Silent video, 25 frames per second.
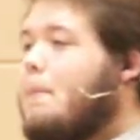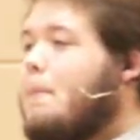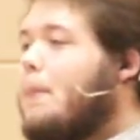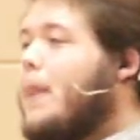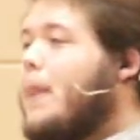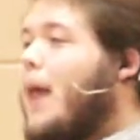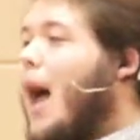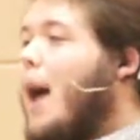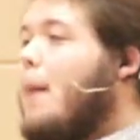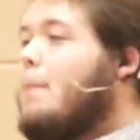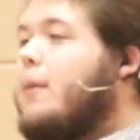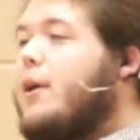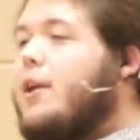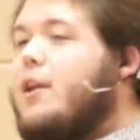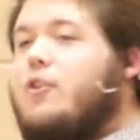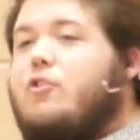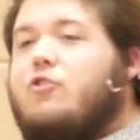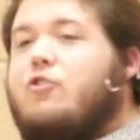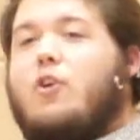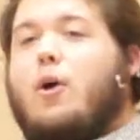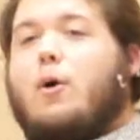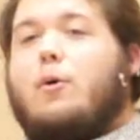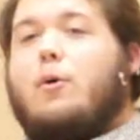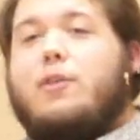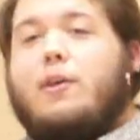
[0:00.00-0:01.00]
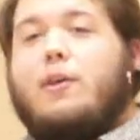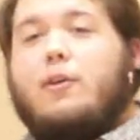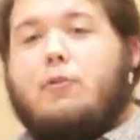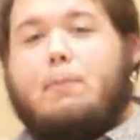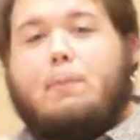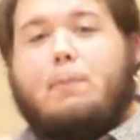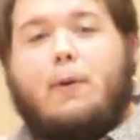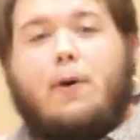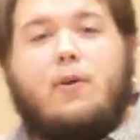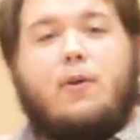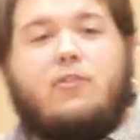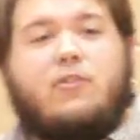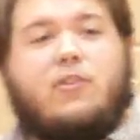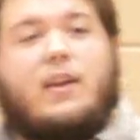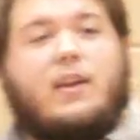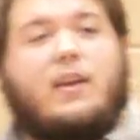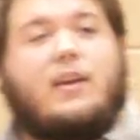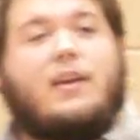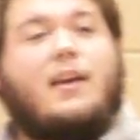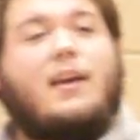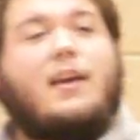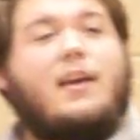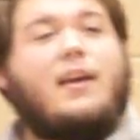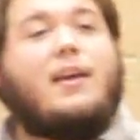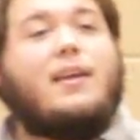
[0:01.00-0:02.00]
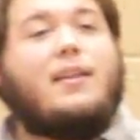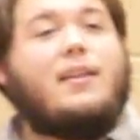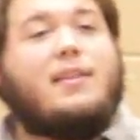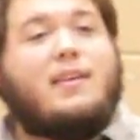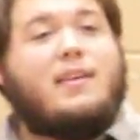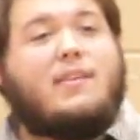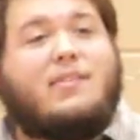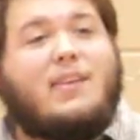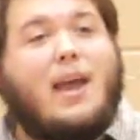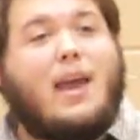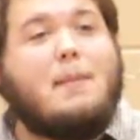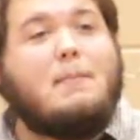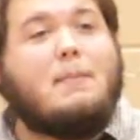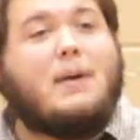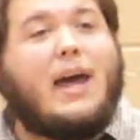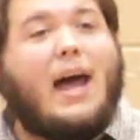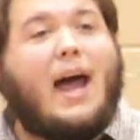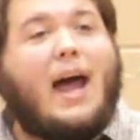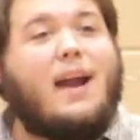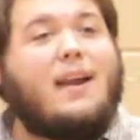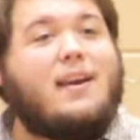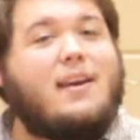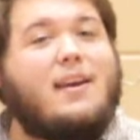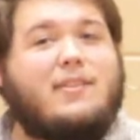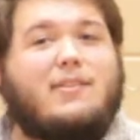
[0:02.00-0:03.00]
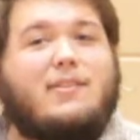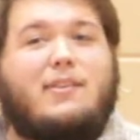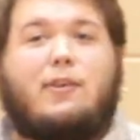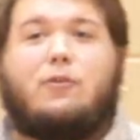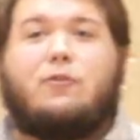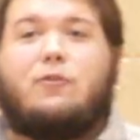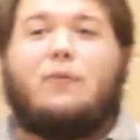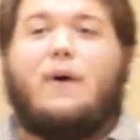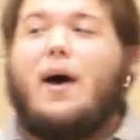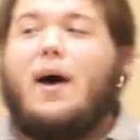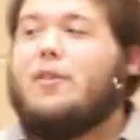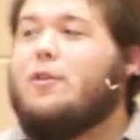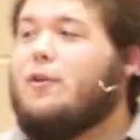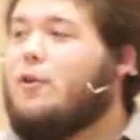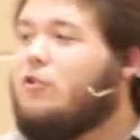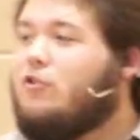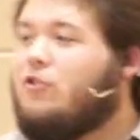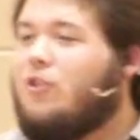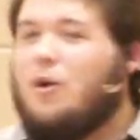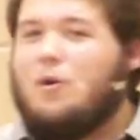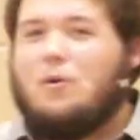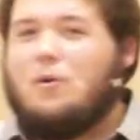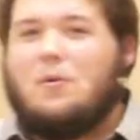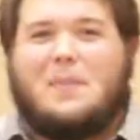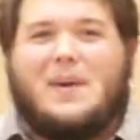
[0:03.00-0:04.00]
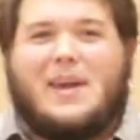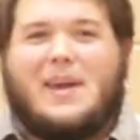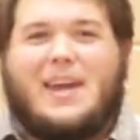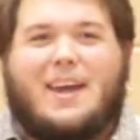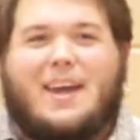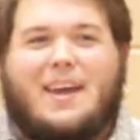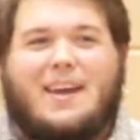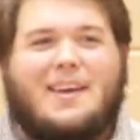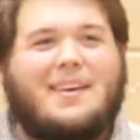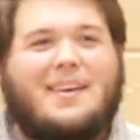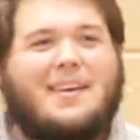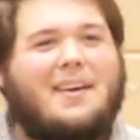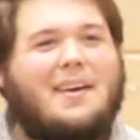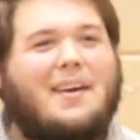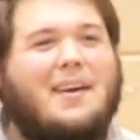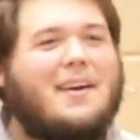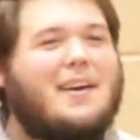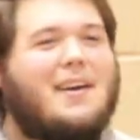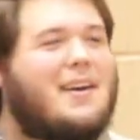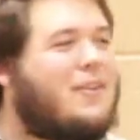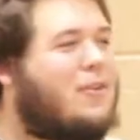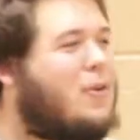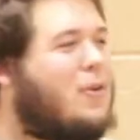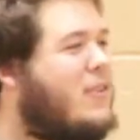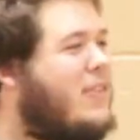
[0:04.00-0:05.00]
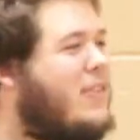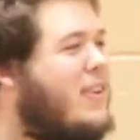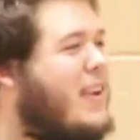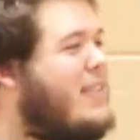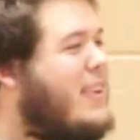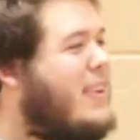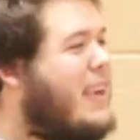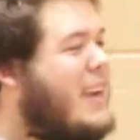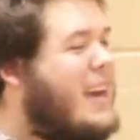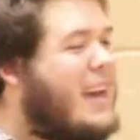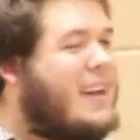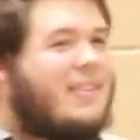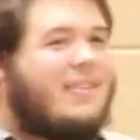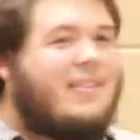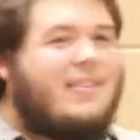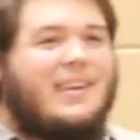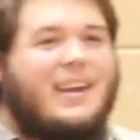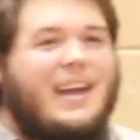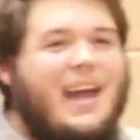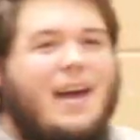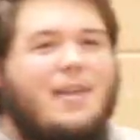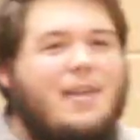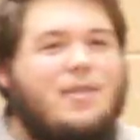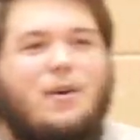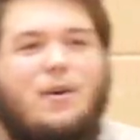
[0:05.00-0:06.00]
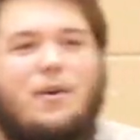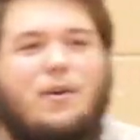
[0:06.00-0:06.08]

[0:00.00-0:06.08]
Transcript: I'm going to show this person the same kindness his father showed me." So it says he gets together